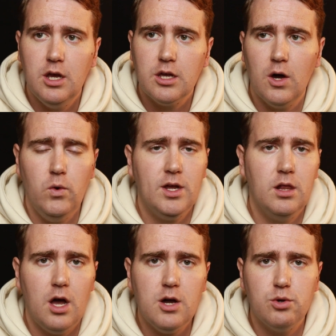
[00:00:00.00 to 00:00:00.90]
Going
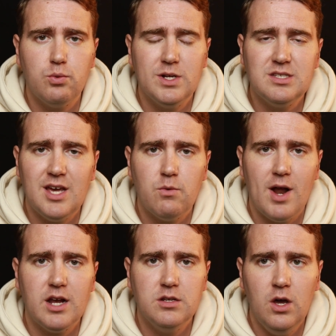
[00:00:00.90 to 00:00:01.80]
along with what Scent
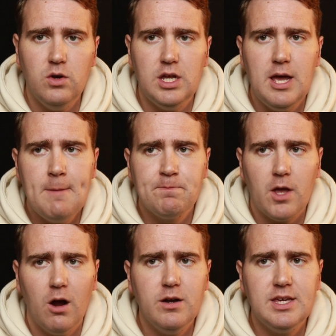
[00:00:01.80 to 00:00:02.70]
Rock noted,
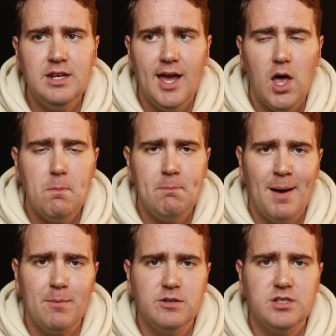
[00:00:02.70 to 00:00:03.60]
art can help
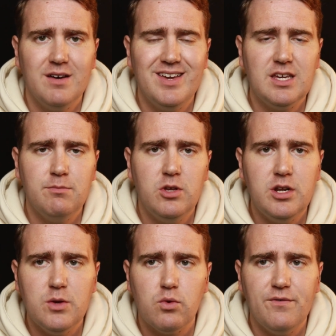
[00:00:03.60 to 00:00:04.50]
members of a
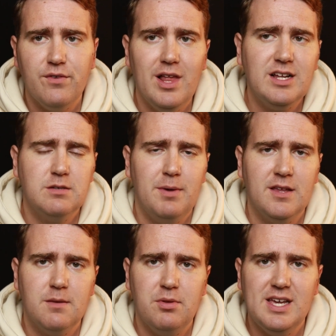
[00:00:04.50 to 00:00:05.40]
community reflect
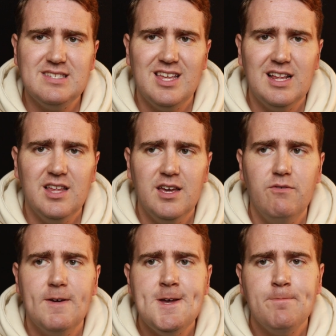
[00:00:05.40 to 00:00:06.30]
about the place they live
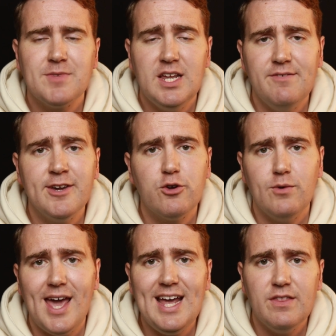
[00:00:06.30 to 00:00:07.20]
and even
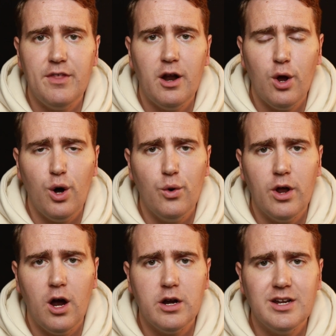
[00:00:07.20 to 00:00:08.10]
create their own
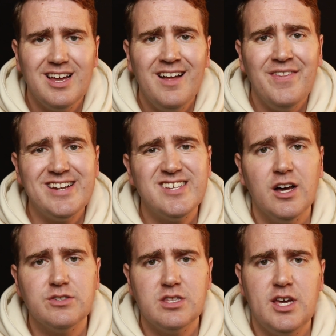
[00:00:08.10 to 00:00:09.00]
art that
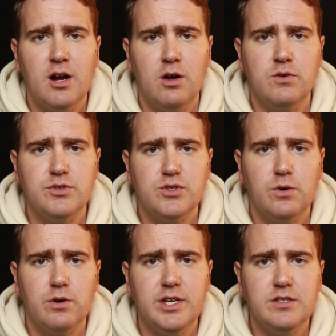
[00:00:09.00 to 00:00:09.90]
tells their own
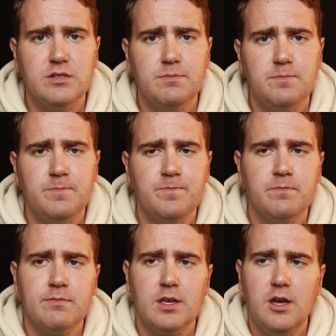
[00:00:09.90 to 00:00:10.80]
stories.
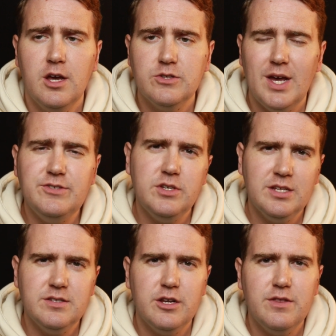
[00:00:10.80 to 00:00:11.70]
So as you
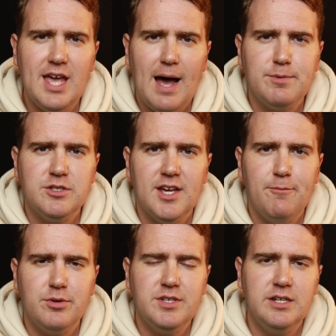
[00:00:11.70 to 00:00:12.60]
consider the options
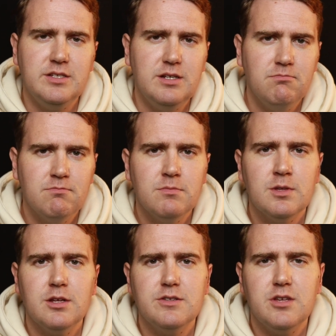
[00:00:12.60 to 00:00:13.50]
I've presented,
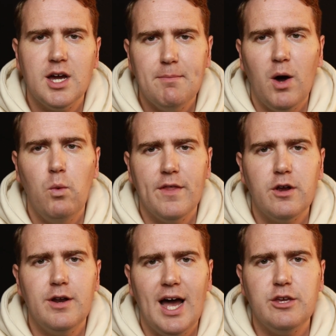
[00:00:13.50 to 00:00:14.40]
let's talk about
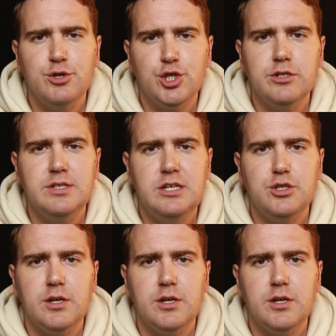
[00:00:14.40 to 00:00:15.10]
whether or not you should teach